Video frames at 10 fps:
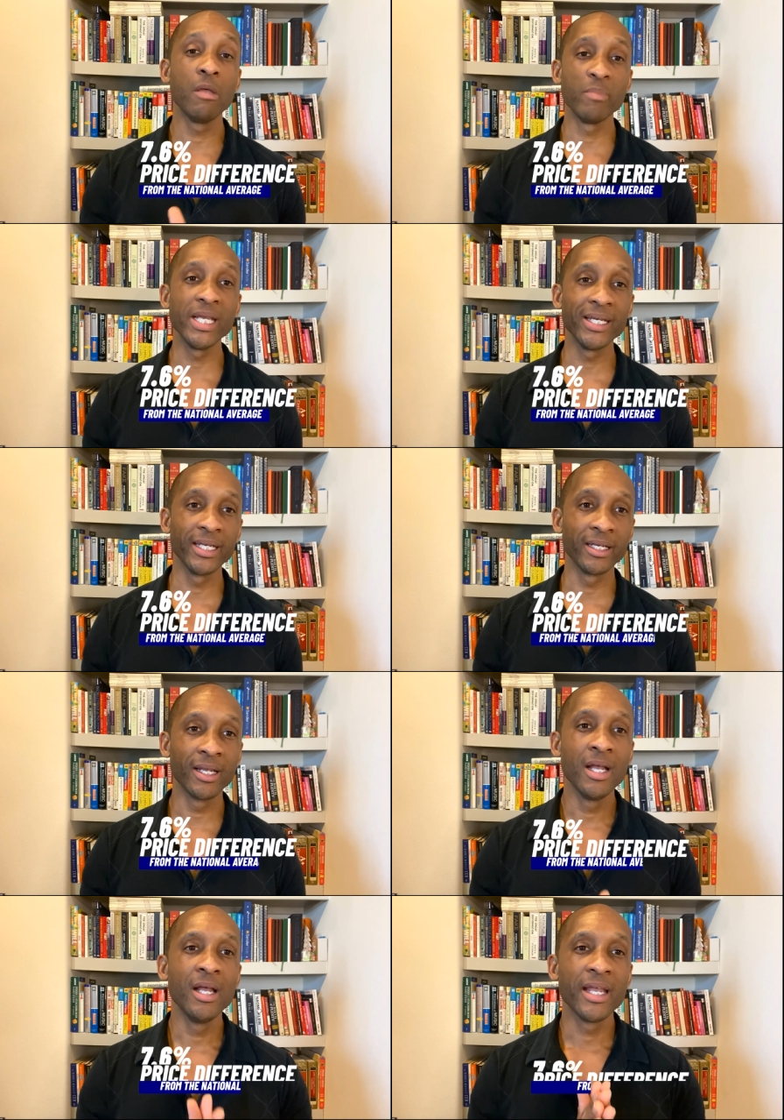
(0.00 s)
meaning
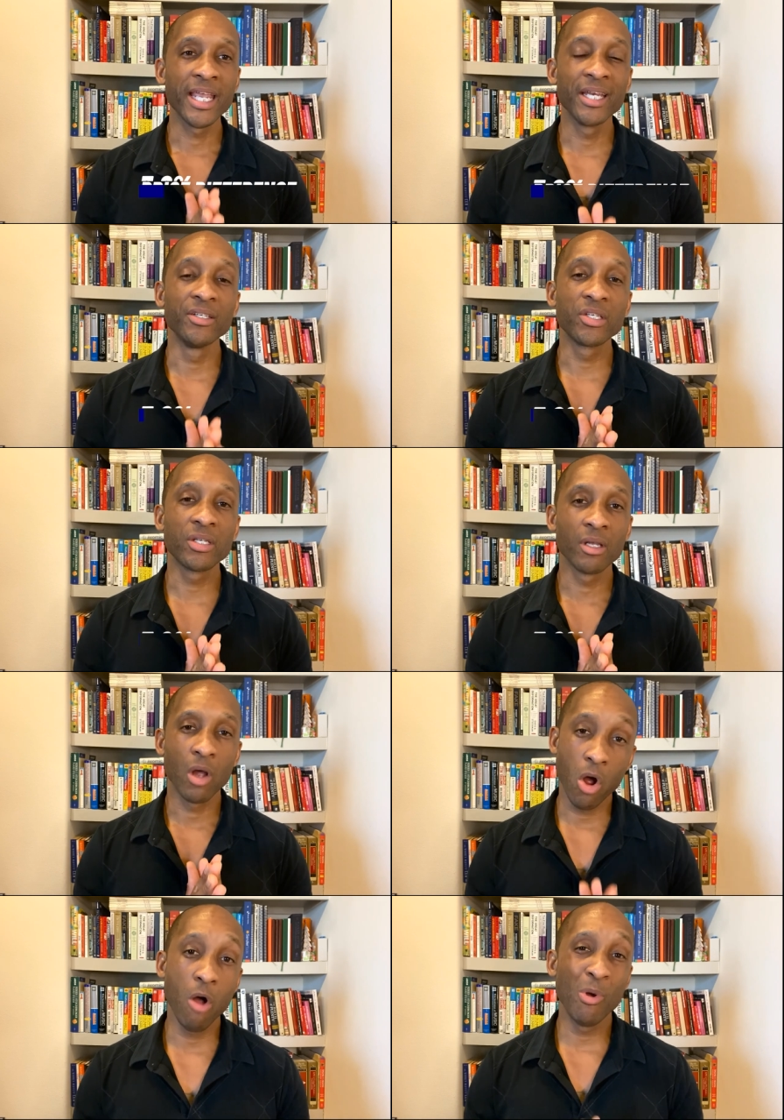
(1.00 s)
it is
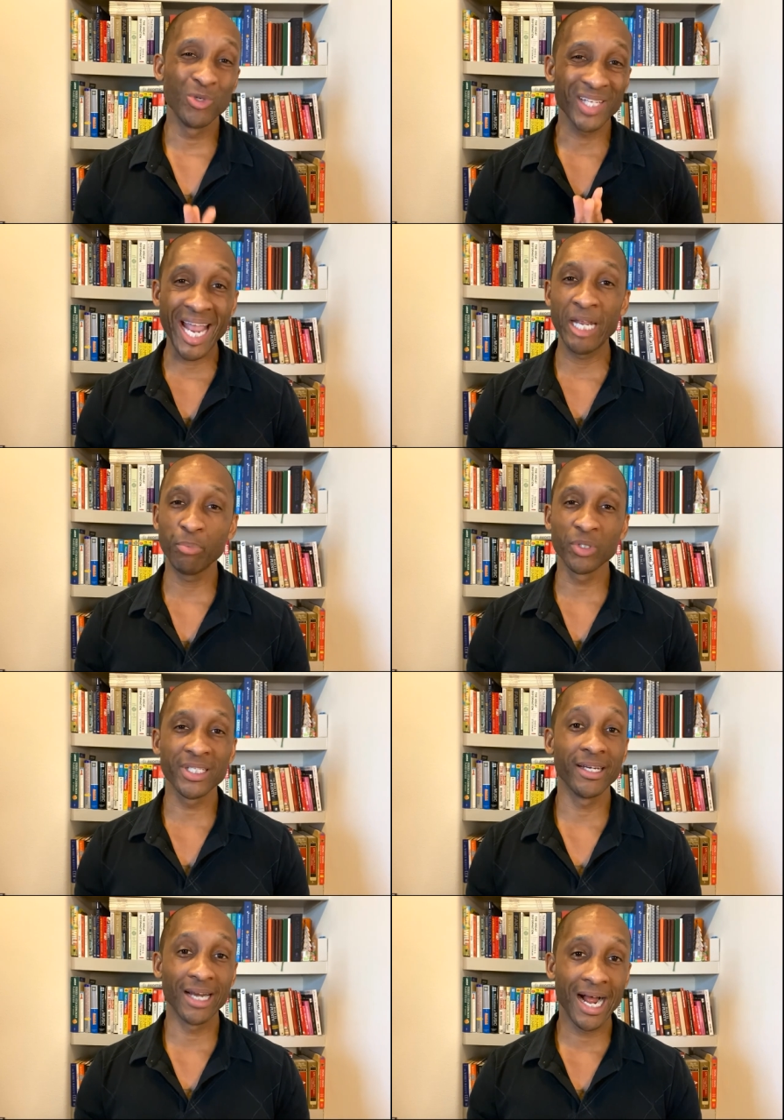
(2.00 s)
almost
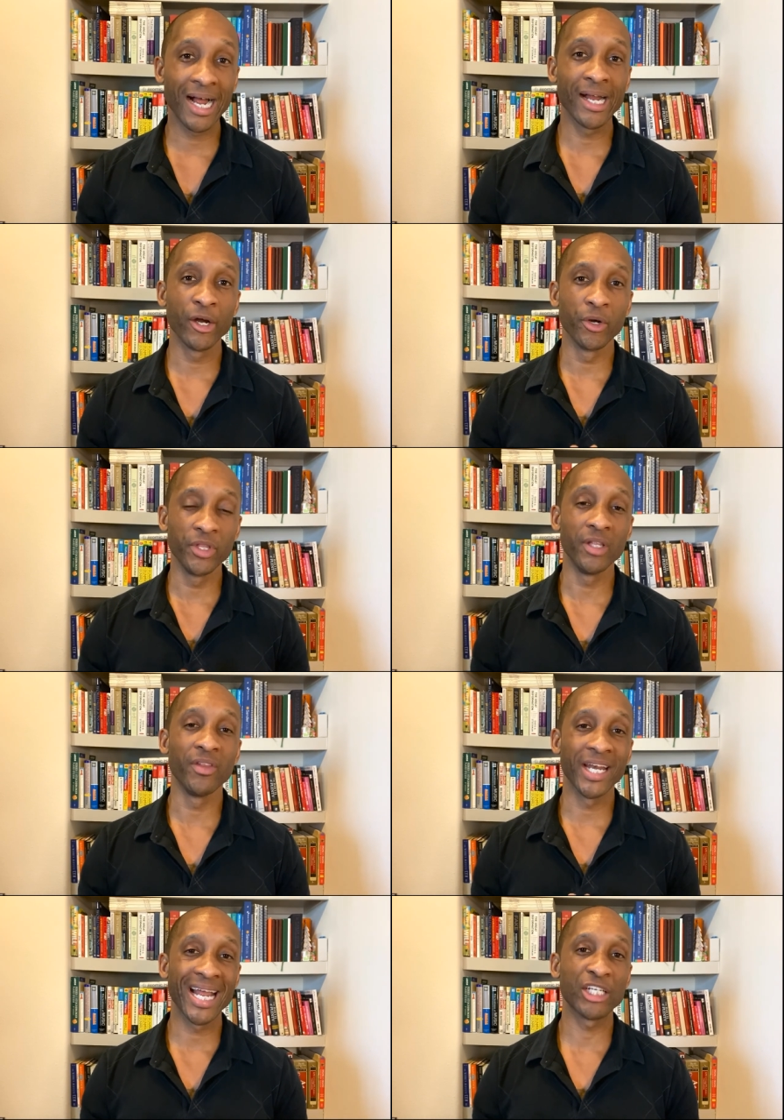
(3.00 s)
8% higher than
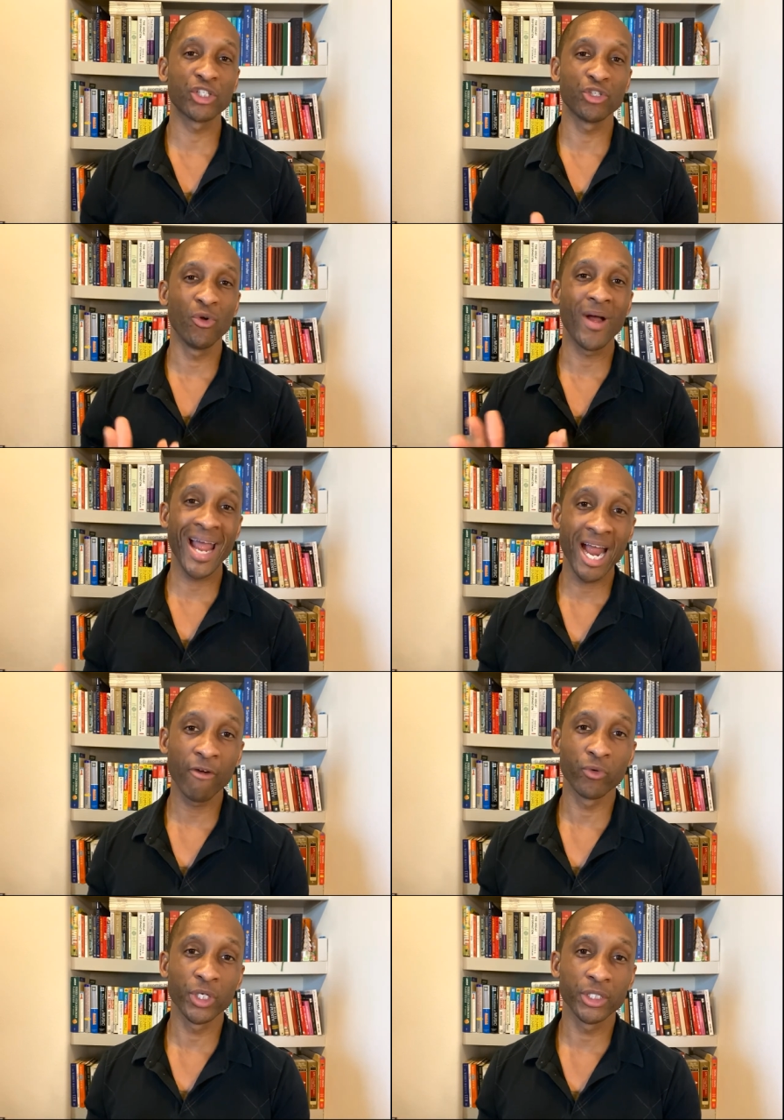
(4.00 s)
the national
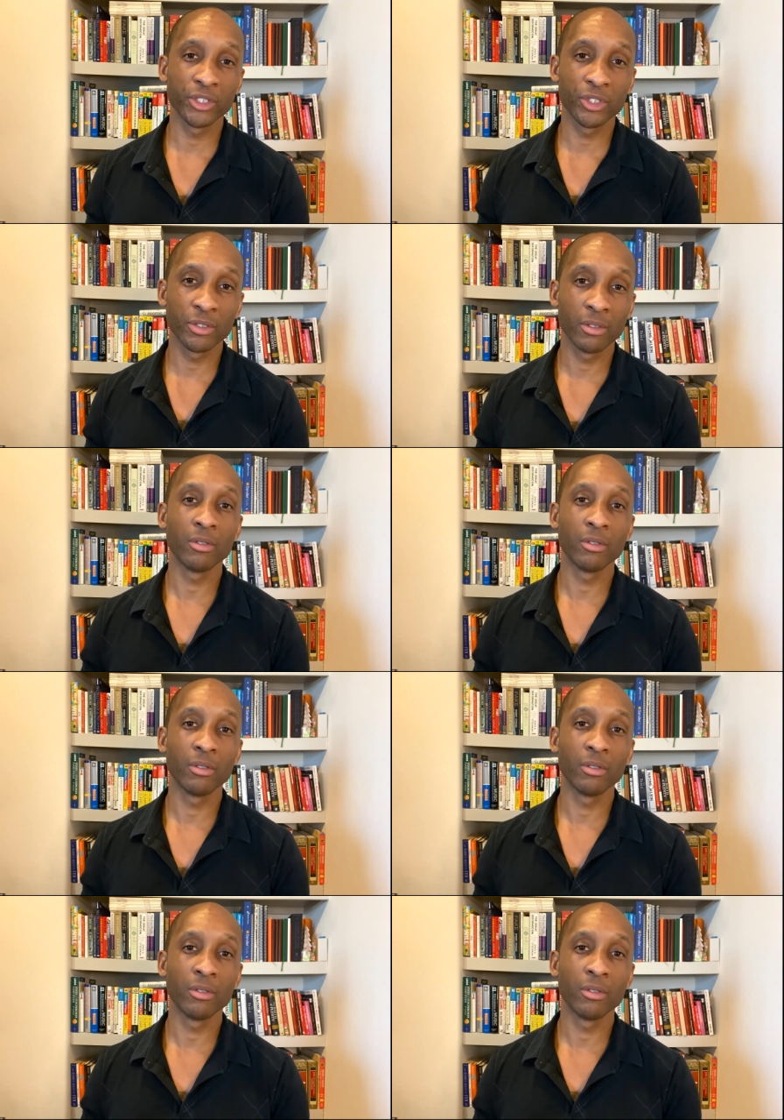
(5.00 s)
average